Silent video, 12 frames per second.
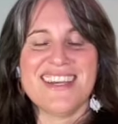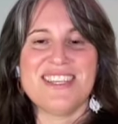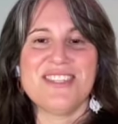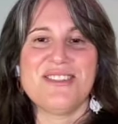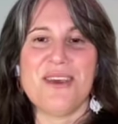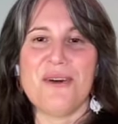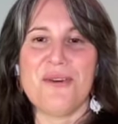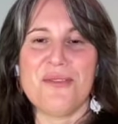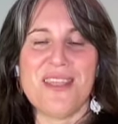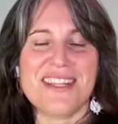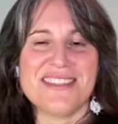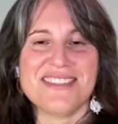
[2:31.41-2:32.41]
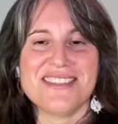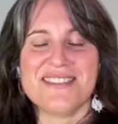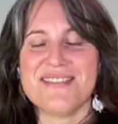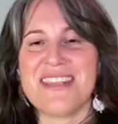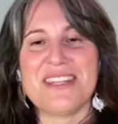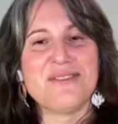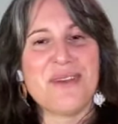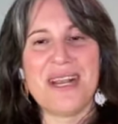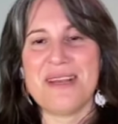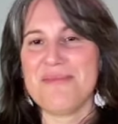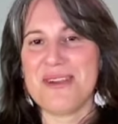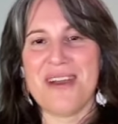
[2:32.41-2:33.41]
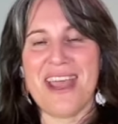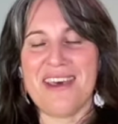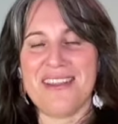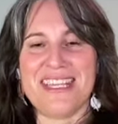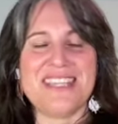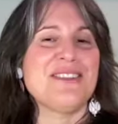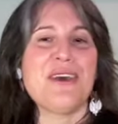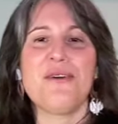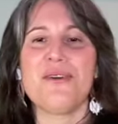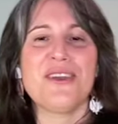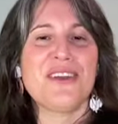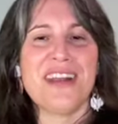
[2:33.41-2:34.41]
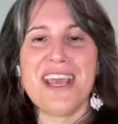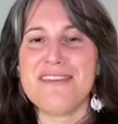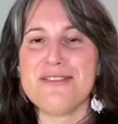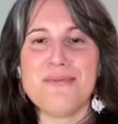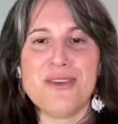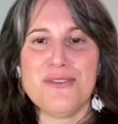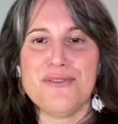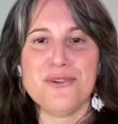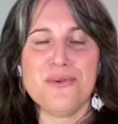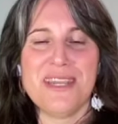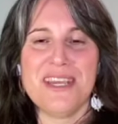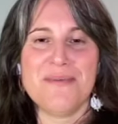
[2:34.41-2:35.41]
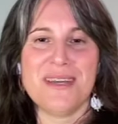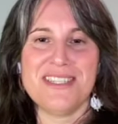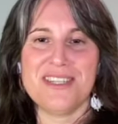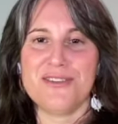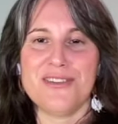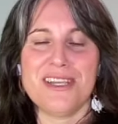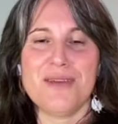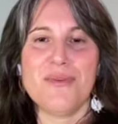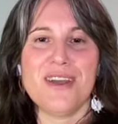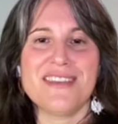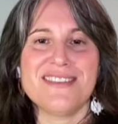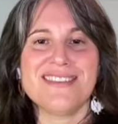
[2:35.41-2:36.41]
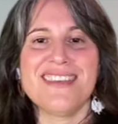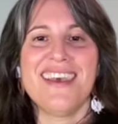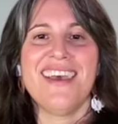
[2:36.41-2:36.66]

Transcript: So that's that's right up your alley. So you're going to have a beautiful week, my dear Libras.